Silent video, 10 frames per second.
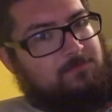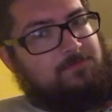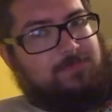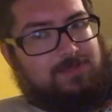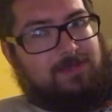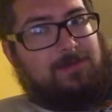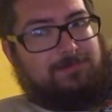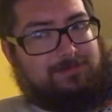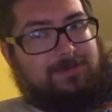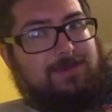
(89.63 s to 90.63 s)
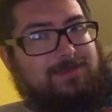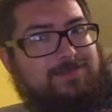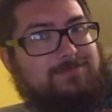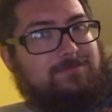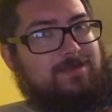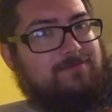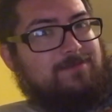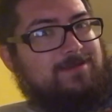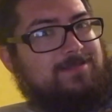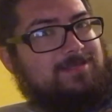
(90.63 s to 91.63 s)
Now, yeah, that's pretty
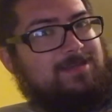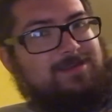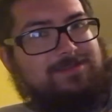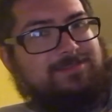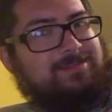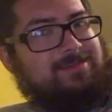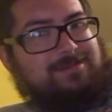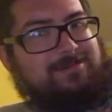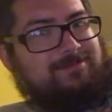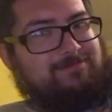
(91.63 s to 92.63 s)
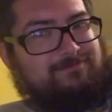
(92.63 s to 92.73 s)
amazing, honestly, yeah.